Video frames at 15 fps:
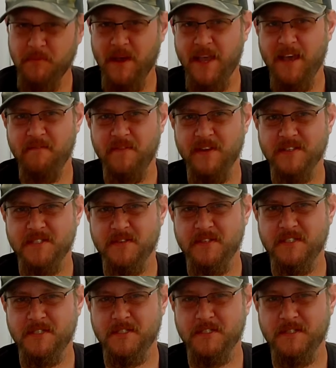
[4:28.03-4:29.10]
is by FN, so
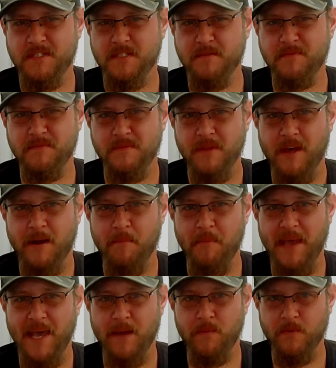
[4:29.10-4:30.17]
this is not a
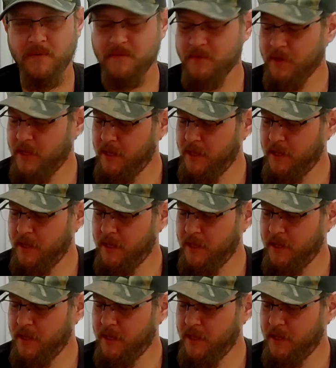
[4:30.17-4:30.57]
bad one,